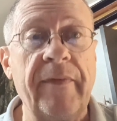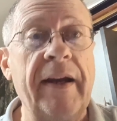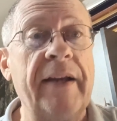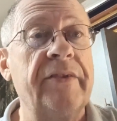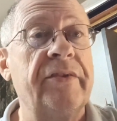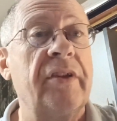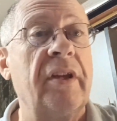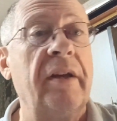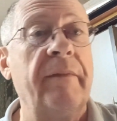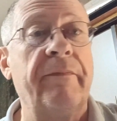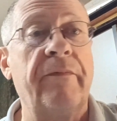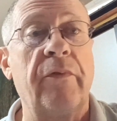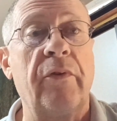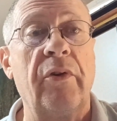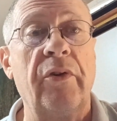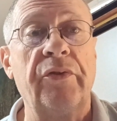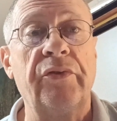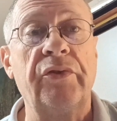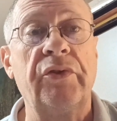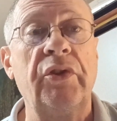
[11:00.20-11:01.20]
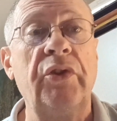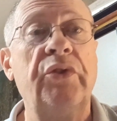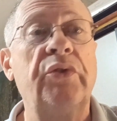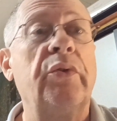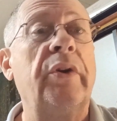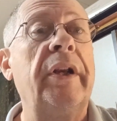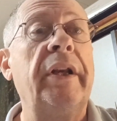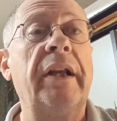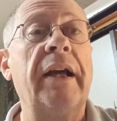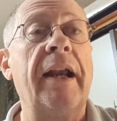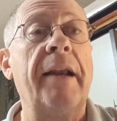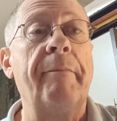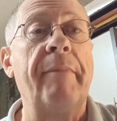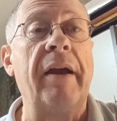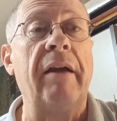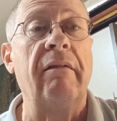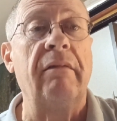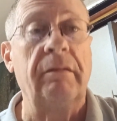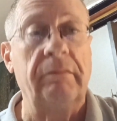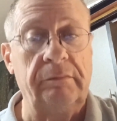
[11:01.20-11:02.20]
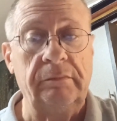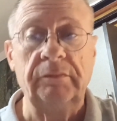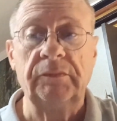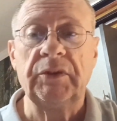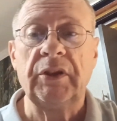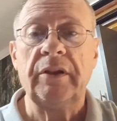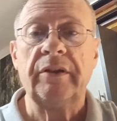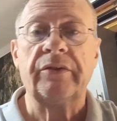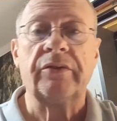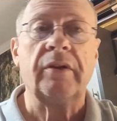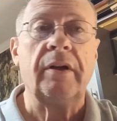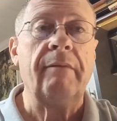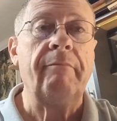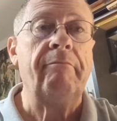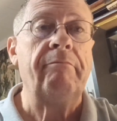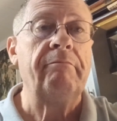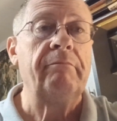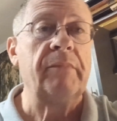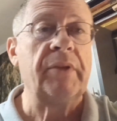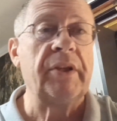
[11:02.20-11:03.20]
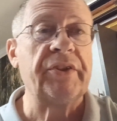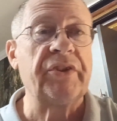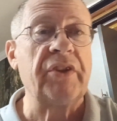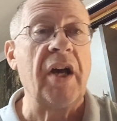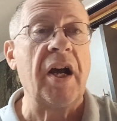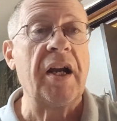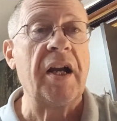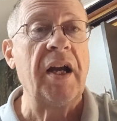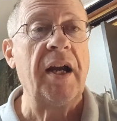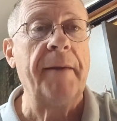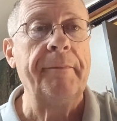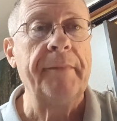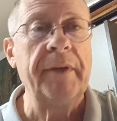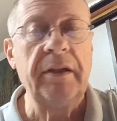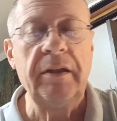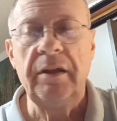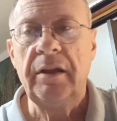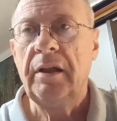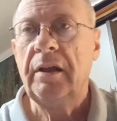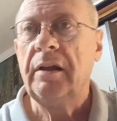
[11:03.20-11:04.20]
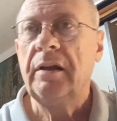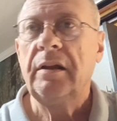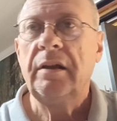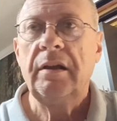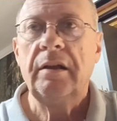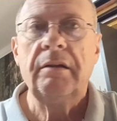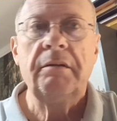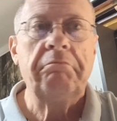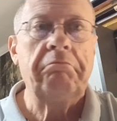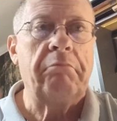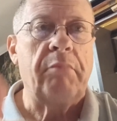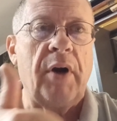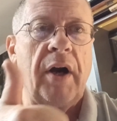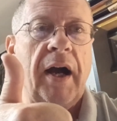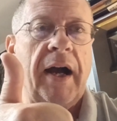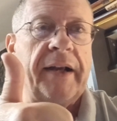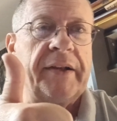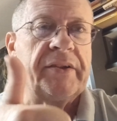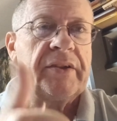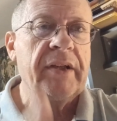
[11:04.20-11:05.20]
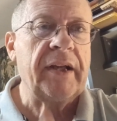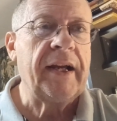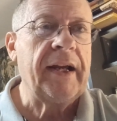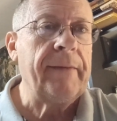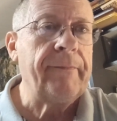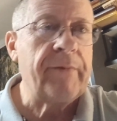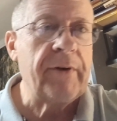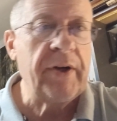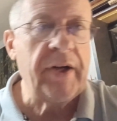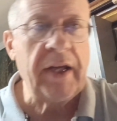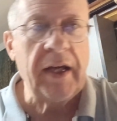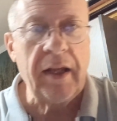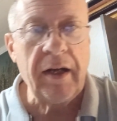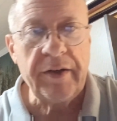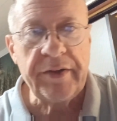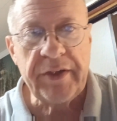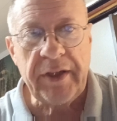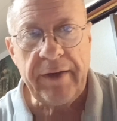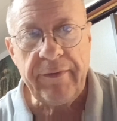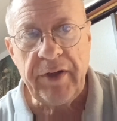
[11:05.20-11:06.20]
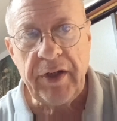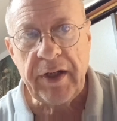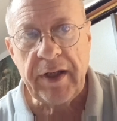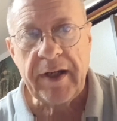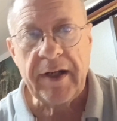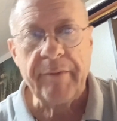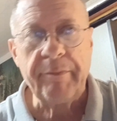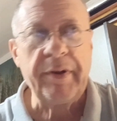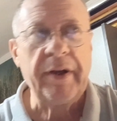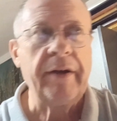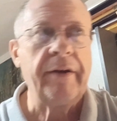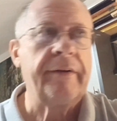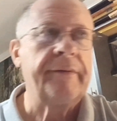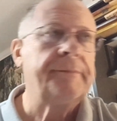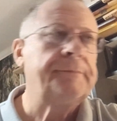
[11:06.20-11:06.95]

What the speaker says: some for $2.29 a pound. So I stock up. Brats, I got them for $1.79 a pound.